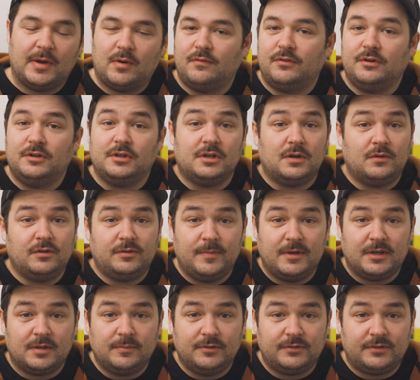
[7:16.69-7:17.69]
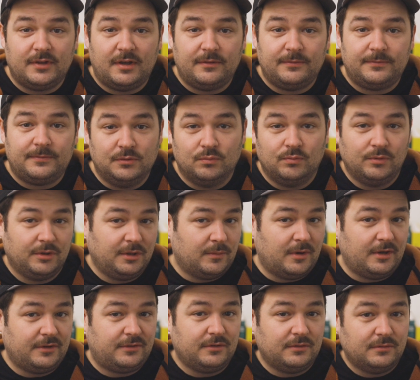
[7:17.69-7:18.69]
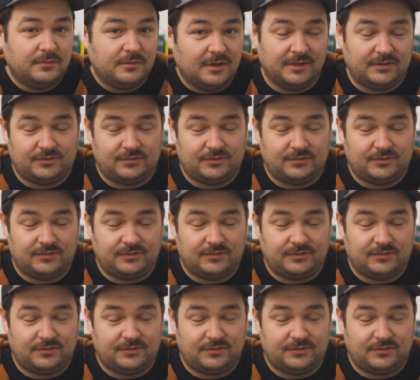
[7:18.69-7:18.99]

However, you can always make them yourself if you really want to.